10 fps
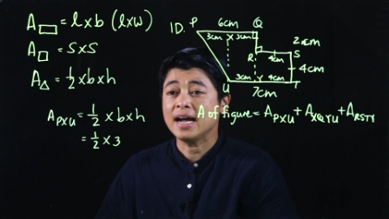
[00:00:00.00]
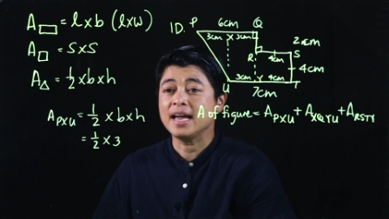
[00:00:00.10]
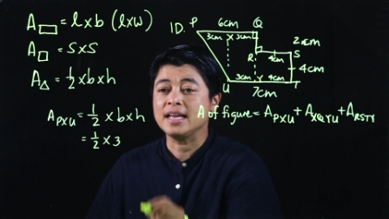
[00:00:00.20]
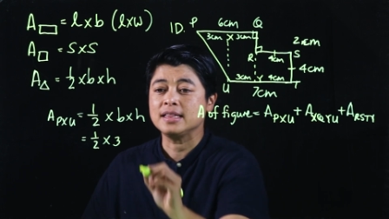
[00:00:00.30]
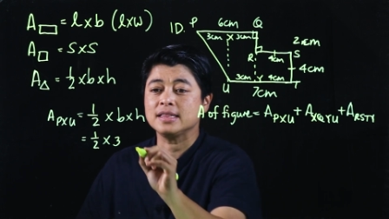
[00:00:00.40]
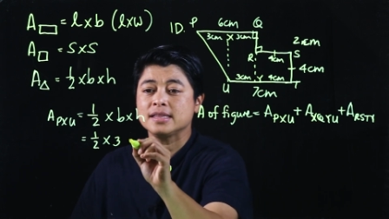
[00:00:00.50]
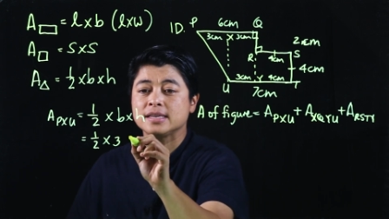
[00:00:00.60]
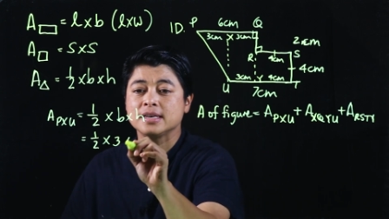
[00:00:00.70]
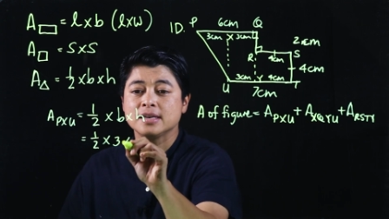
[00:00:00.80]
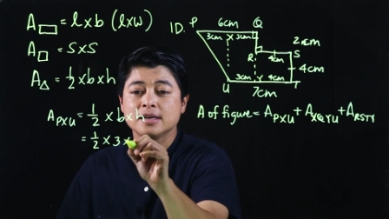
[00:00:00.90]
height
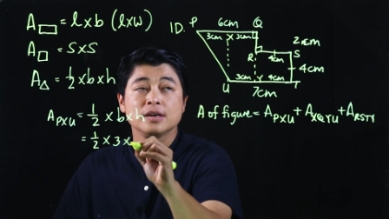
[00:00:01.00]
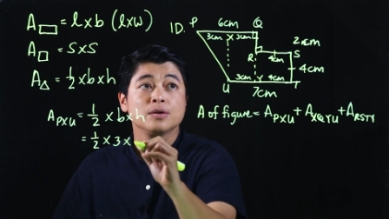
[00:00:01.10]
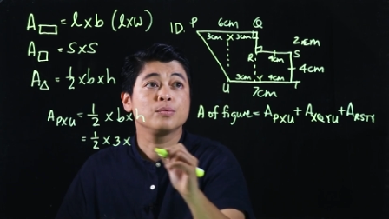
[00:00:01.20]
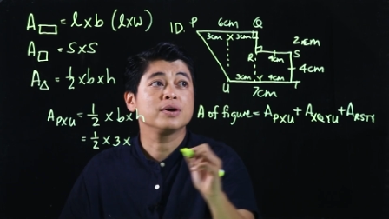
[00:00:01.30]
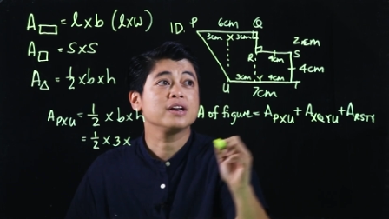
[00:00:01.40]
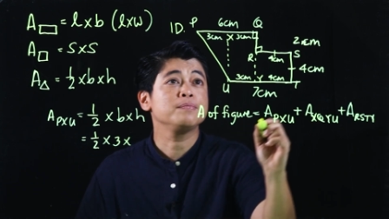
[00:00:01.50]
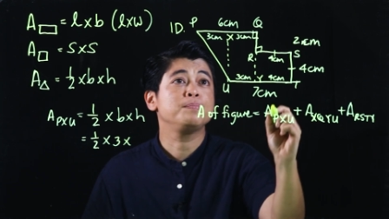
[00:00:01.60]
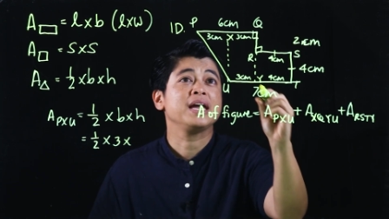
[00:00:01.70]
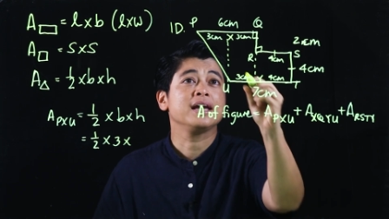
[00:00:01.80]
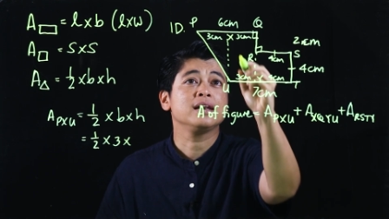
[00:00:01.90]
would have
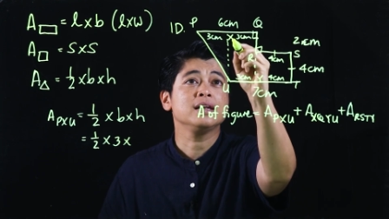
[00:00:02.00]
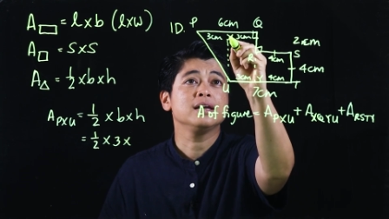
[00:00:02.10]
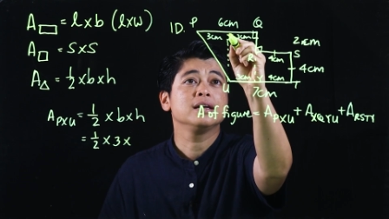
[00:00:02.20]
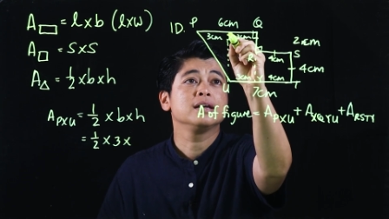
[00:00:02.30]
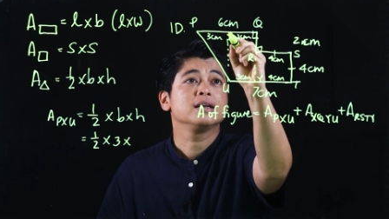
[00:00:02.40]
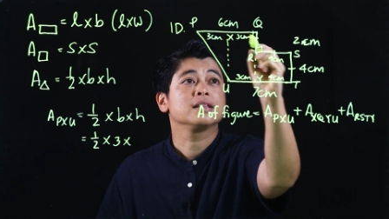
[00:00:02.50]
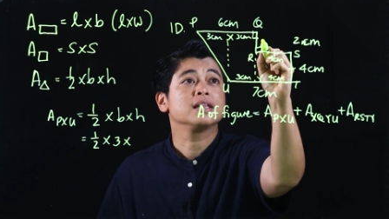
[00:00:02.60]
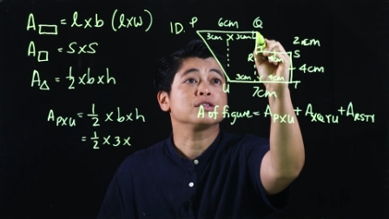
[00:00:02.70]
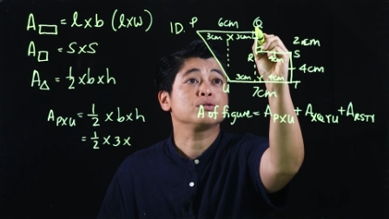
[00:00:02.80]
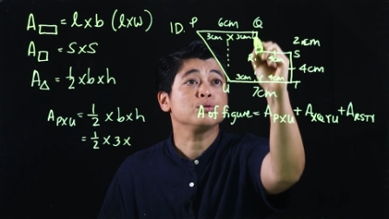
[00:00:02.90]
been
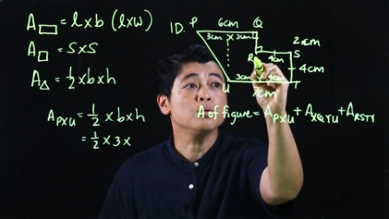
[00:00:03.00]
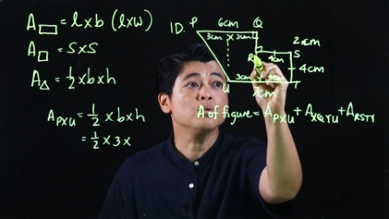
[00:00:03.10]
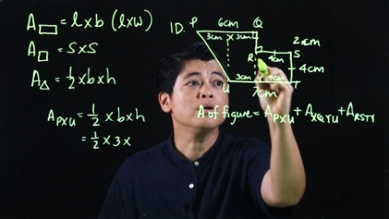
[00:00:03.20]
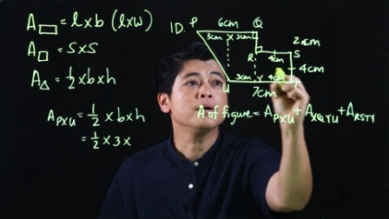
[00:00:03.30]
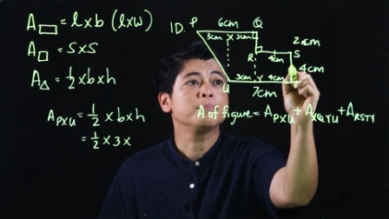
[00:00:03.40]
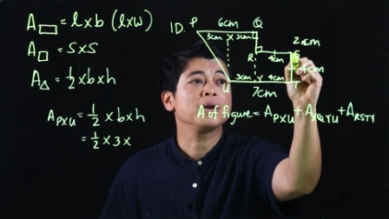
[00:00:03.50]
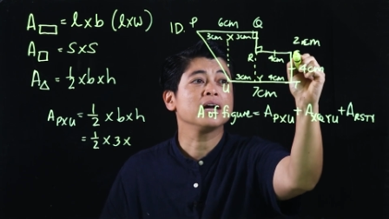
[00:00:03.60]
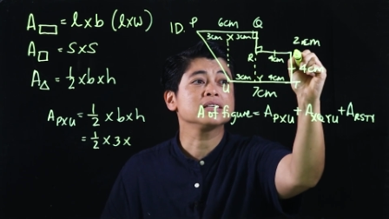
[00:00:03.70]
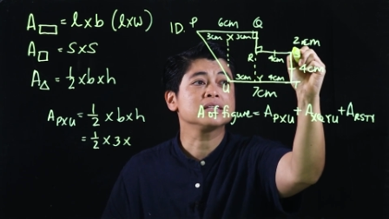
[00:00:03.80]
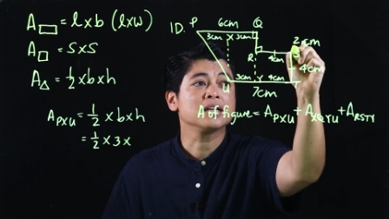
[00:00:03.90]
the 2
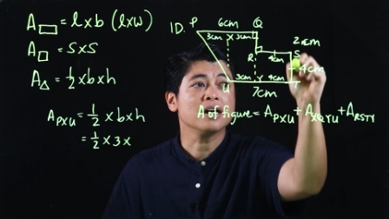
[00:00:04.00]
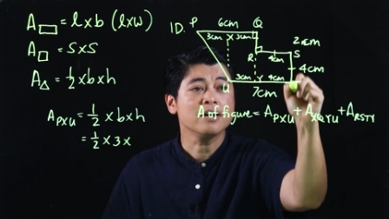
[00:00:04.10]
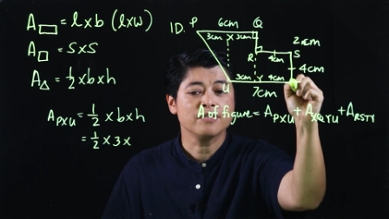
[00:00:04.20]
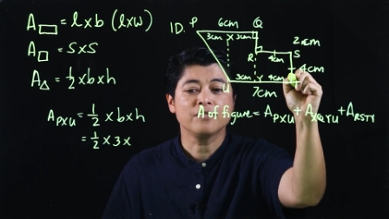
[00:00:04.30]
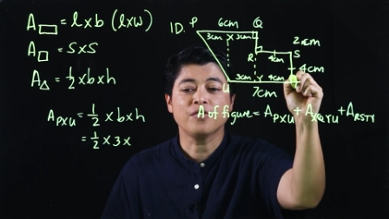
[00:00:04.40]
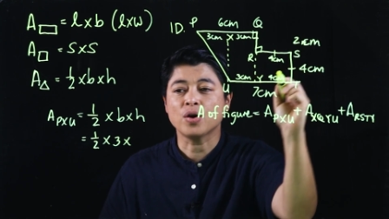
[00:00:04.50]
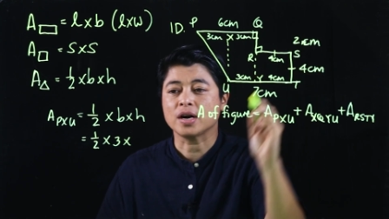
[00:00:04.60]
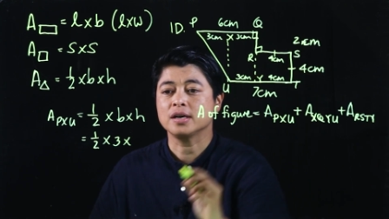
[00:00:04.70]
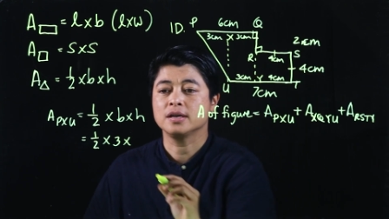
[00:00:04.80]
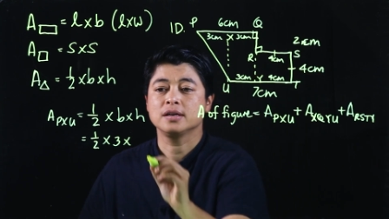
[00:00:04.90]
plus the 4.